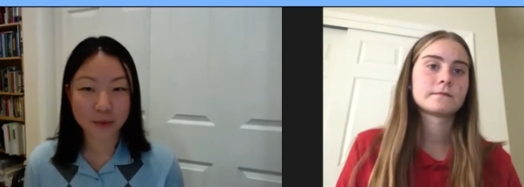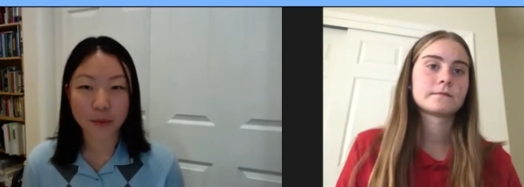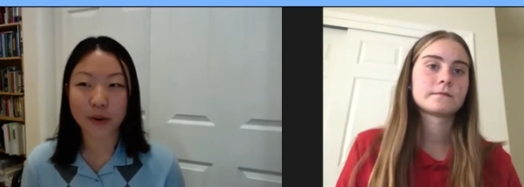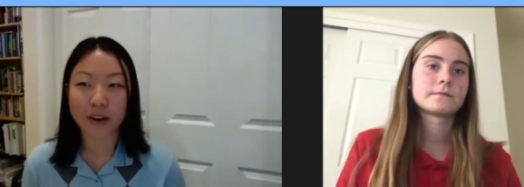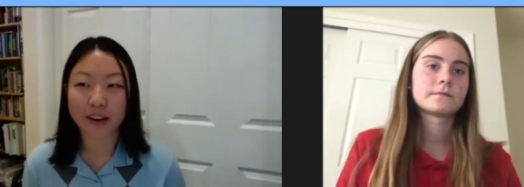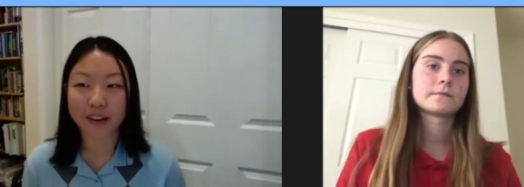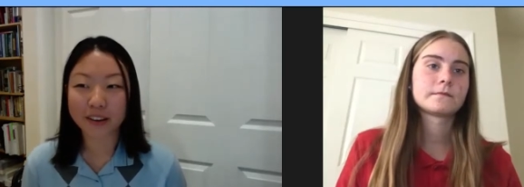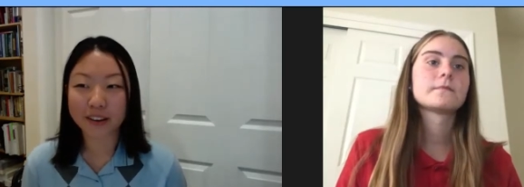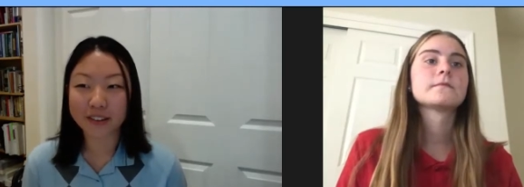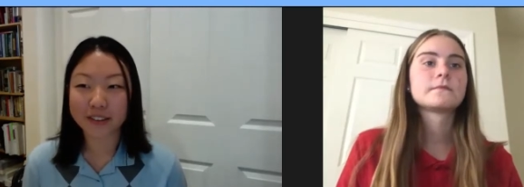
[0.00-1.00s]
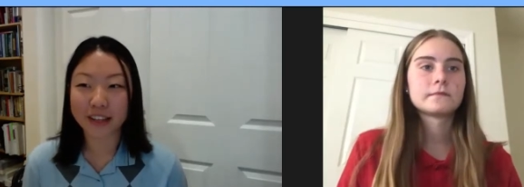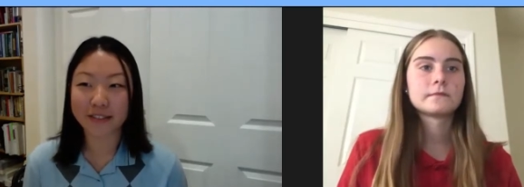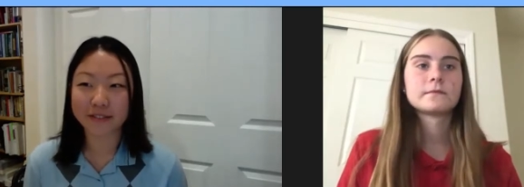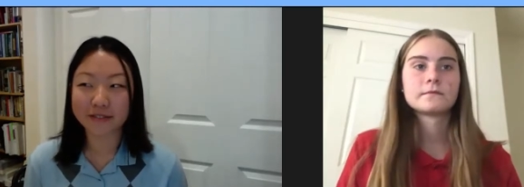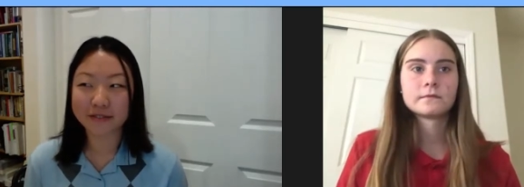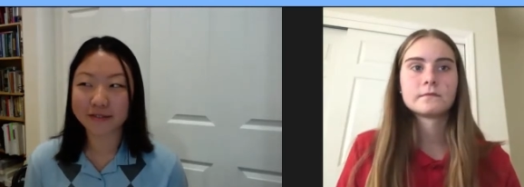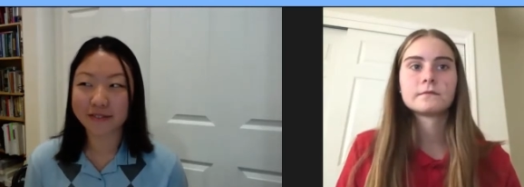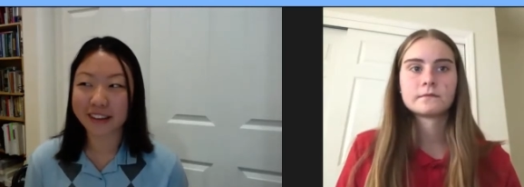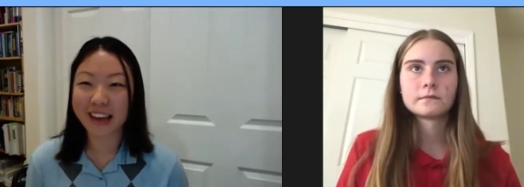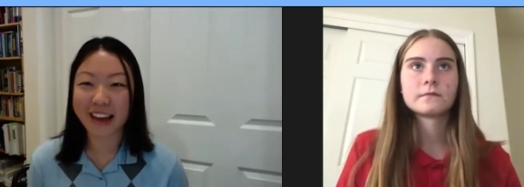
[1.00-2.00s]
Speaker 1: or like,
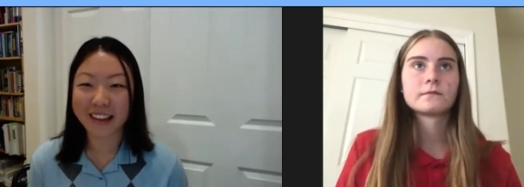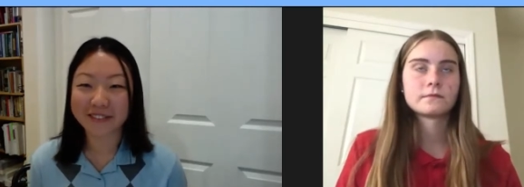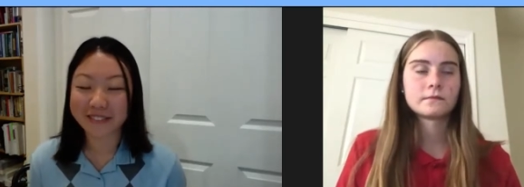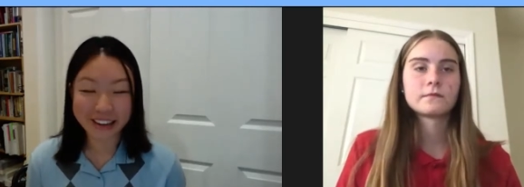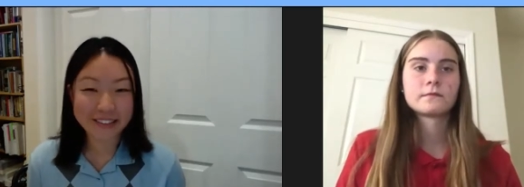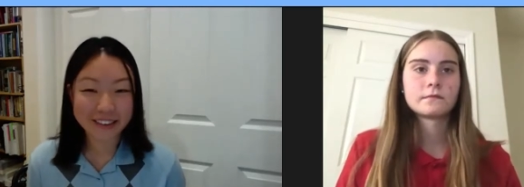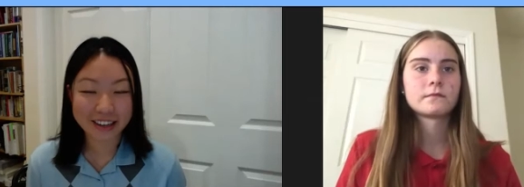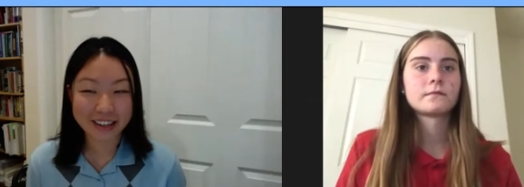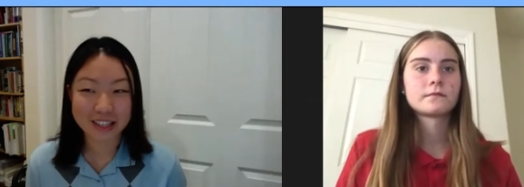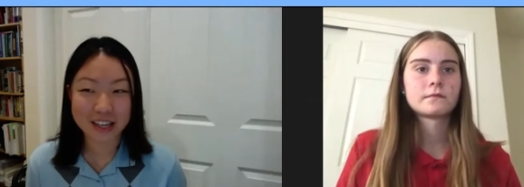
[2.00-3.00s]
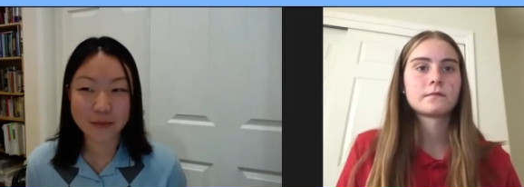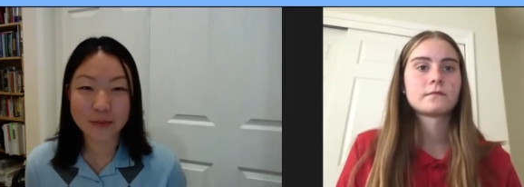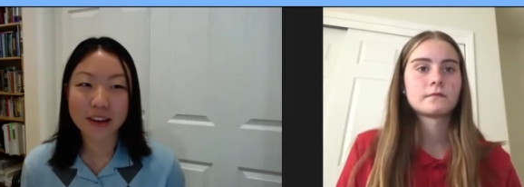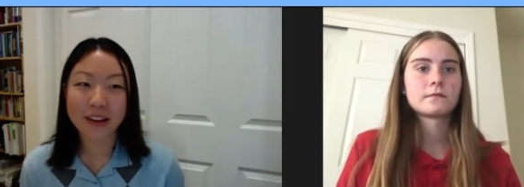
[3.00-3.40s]
yeah, like very, very cheap.